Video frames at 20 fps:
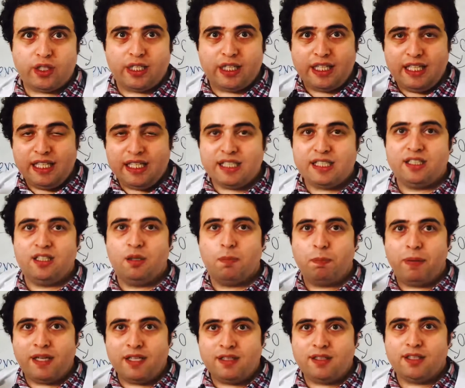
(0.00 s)
is
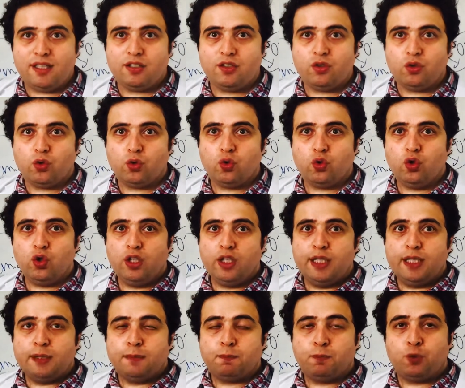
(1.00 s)
dependent to
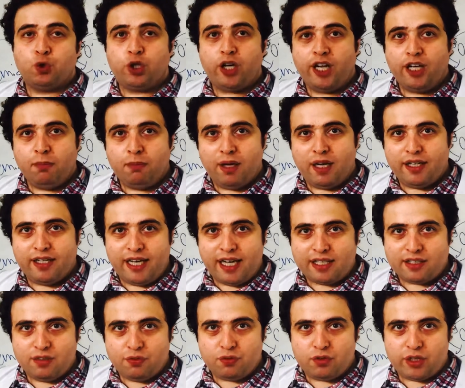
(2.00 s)
primary
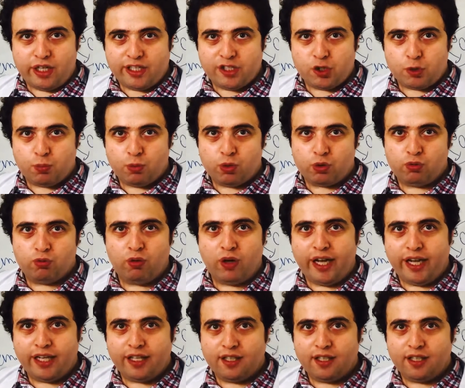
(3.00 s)
active transport. Why?